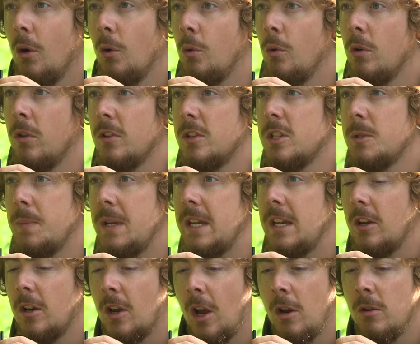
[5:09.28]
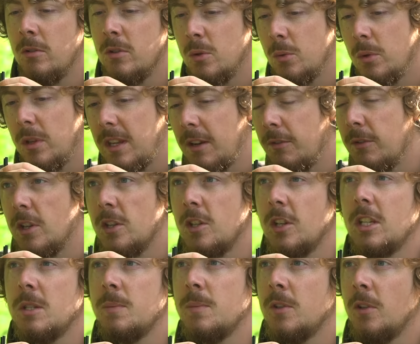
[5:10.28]
all the speaker cones, all the different
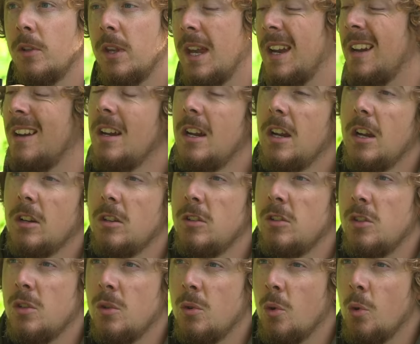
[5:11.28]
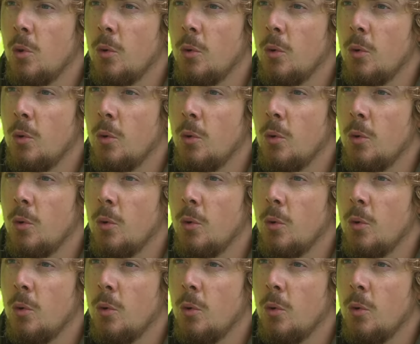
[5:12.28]
adjustments on here. You can do it